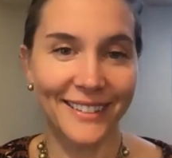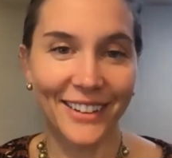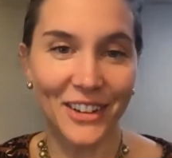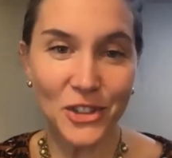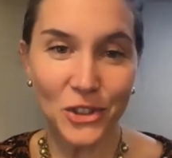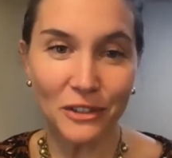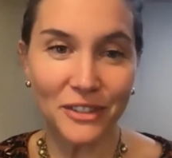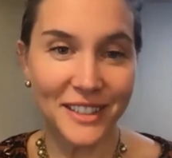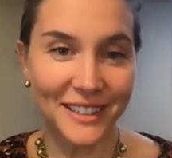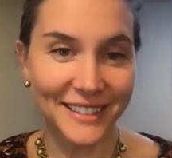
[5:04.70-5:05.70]
our
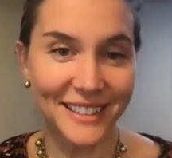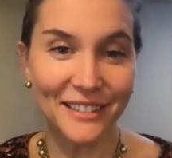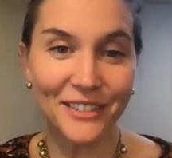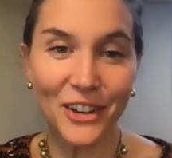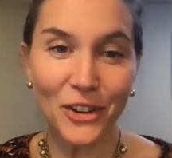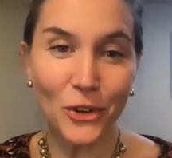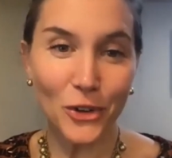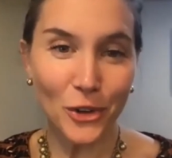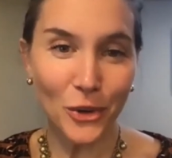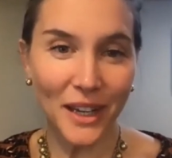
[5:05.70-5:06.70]
services. Even on
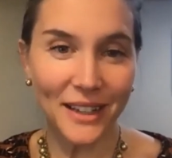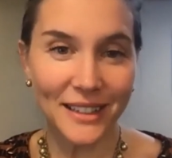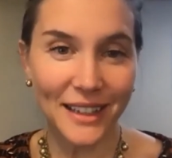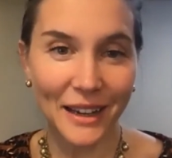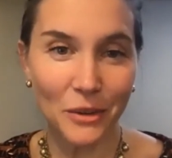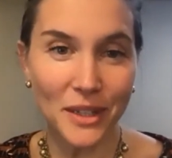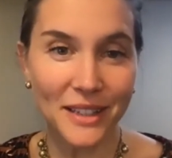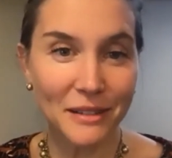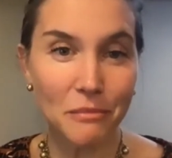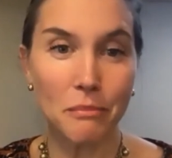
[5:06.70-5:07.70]
earthquake day, we
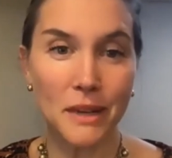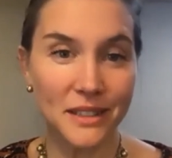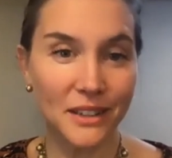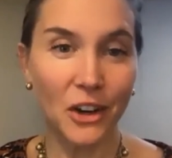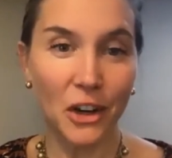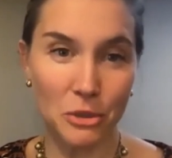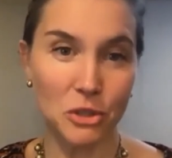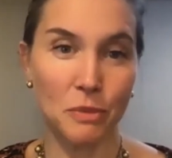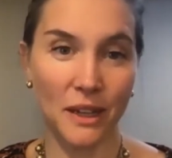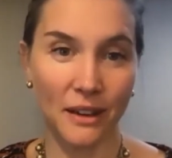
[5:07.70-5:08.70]
didn't miss a garbage
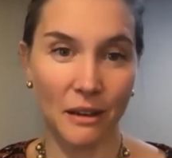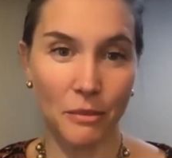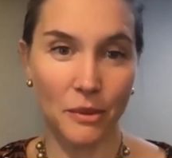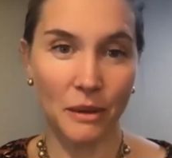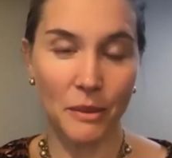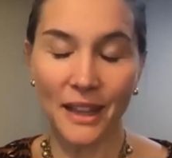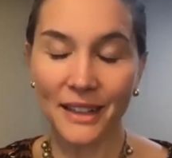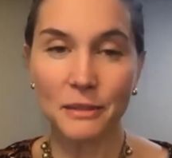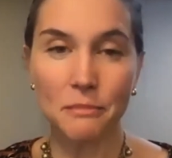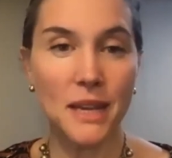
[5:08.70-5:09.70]
pickup. I mean,
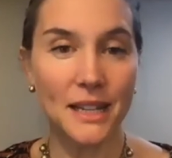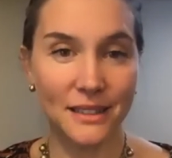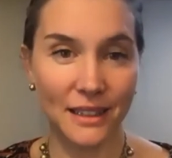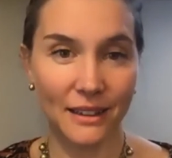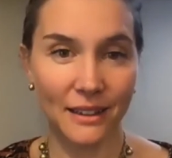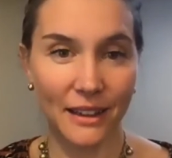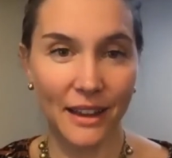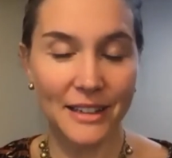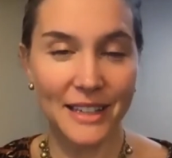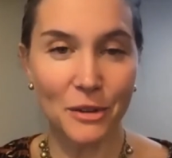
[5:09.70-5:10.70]
that's amazing. And
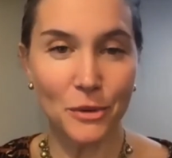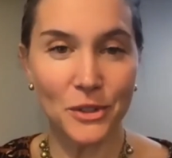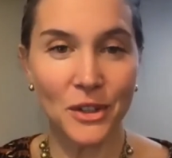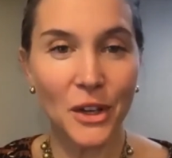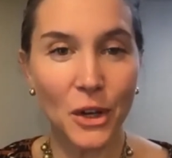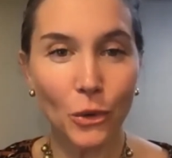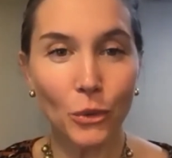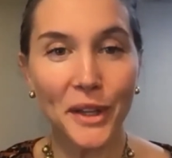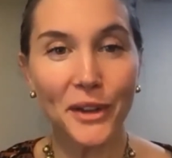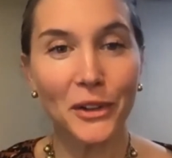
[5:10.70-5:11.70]
that day was
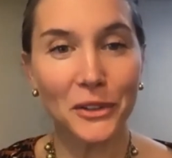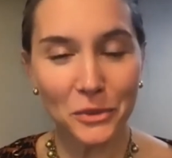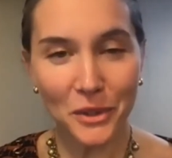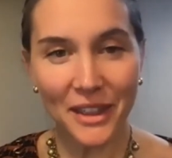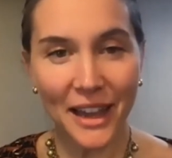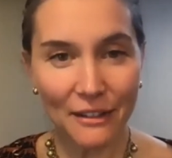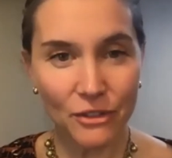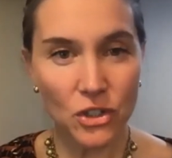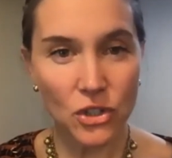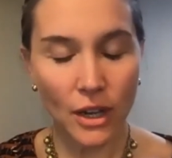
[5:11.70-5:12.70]
riddled with
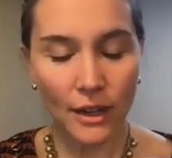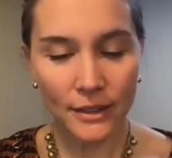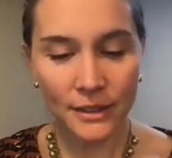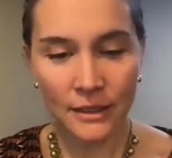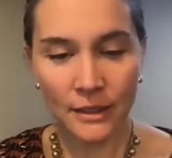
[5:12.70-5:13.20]
aftershocks.